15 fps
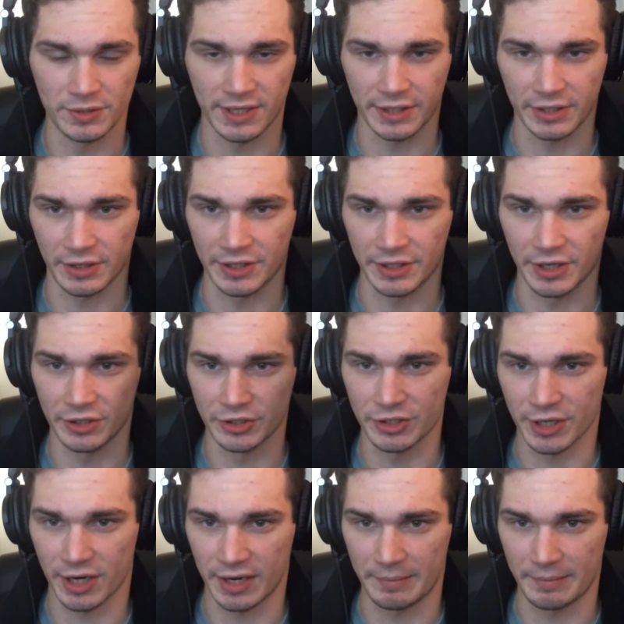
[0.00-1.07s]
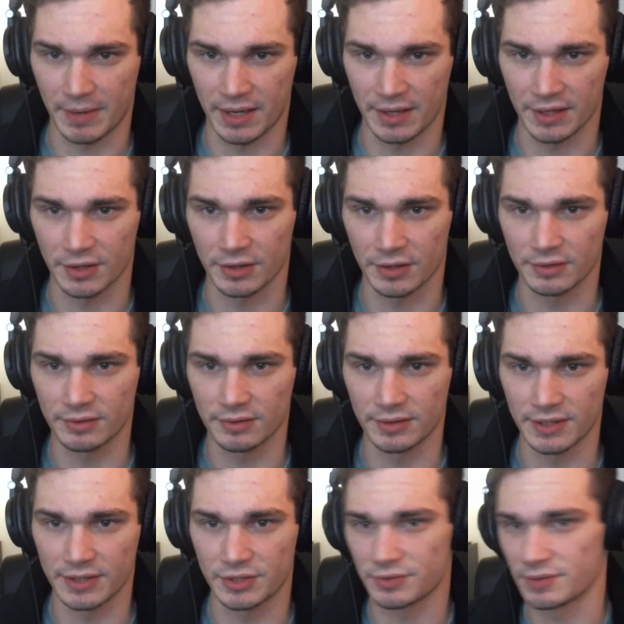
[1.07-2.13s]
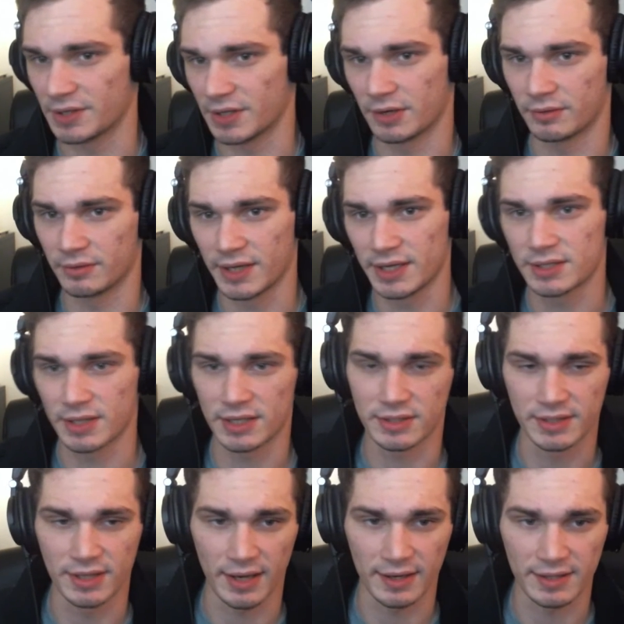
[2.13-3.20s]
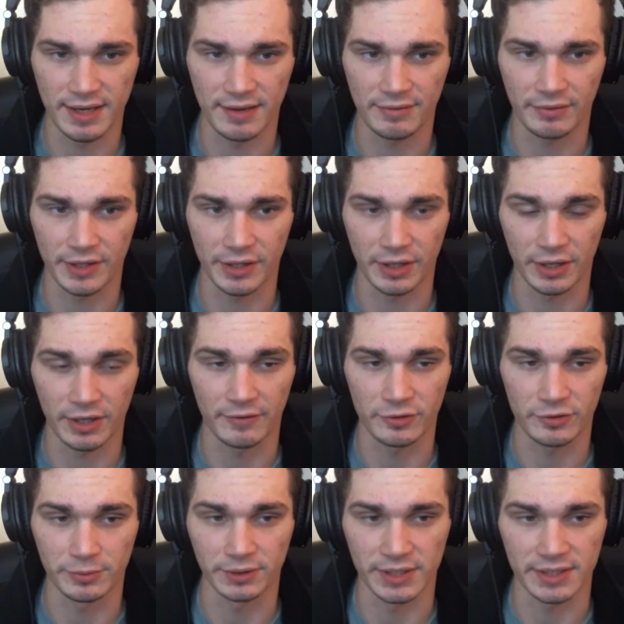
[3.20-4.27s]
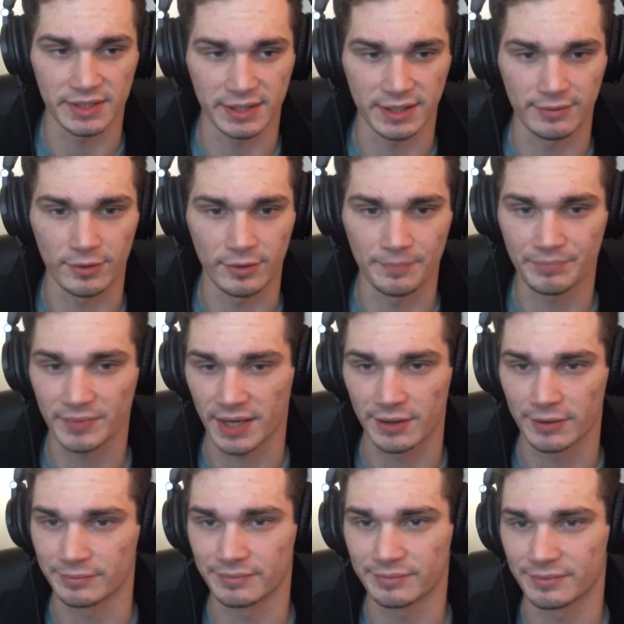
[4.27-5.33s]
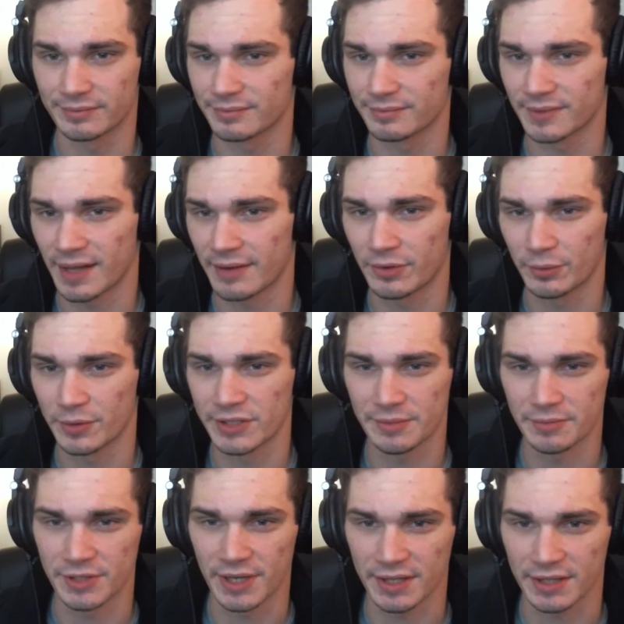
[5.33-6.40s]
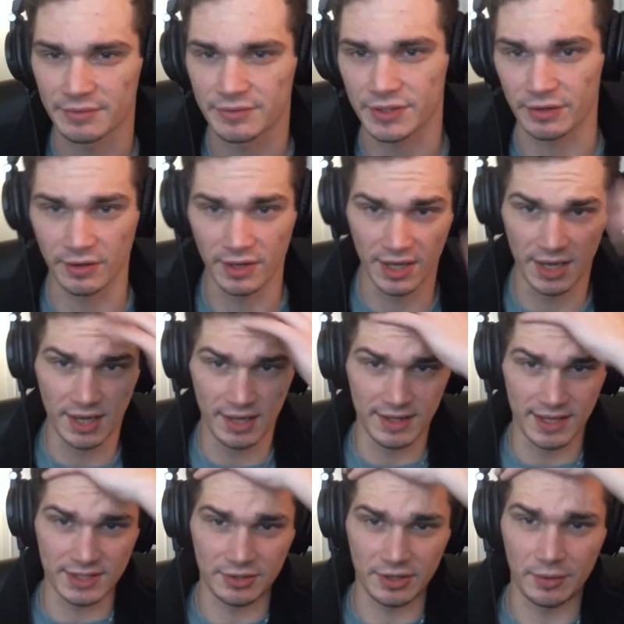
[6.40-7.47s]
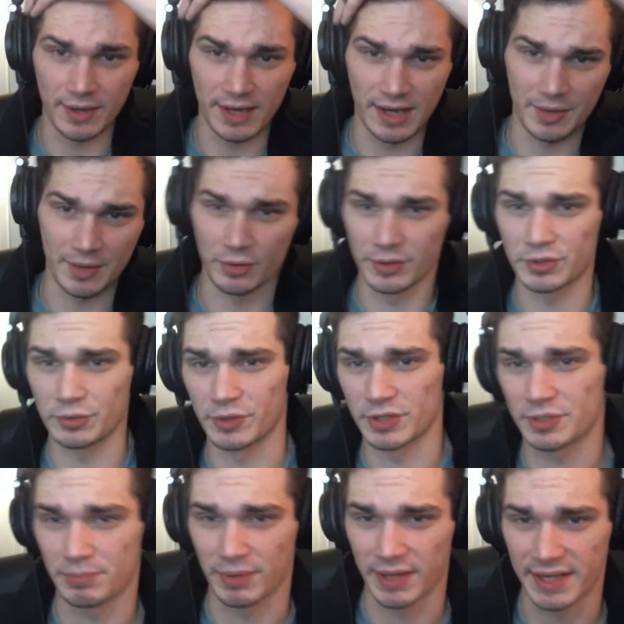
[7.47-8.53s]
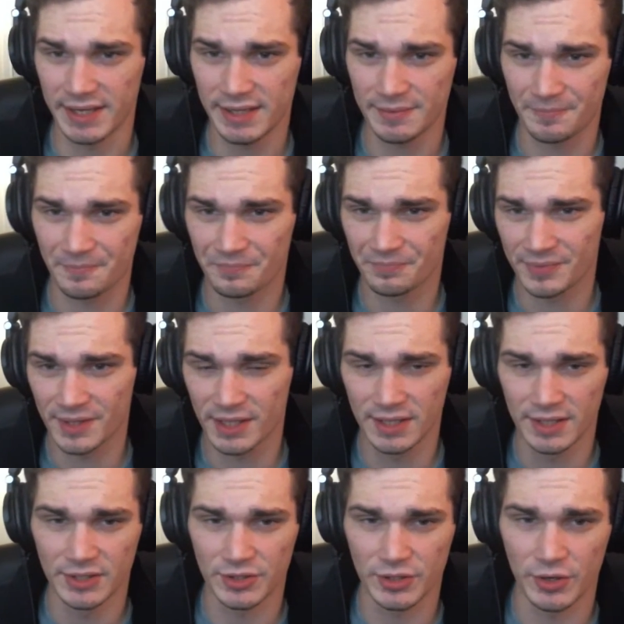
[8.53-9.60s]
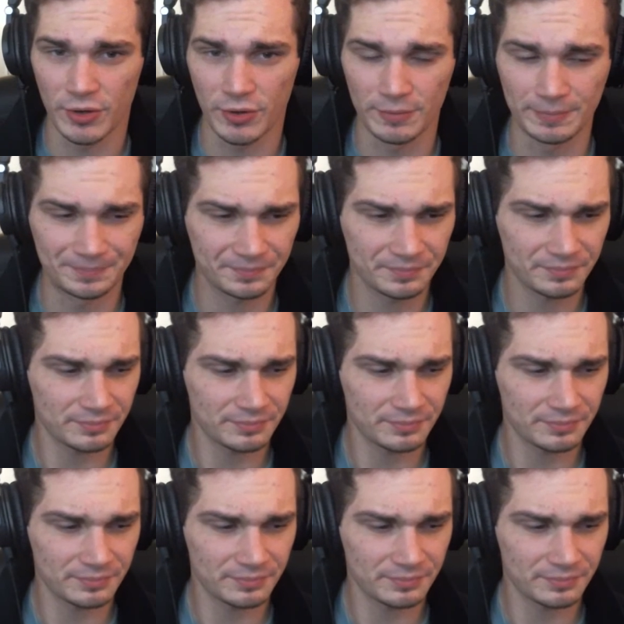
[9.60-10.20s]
wasn't like a gunshot in my ear. It's, you know, it's definitely a comfortable listening level. Everyone's subjective, so that's the only way I'm going to explain it. So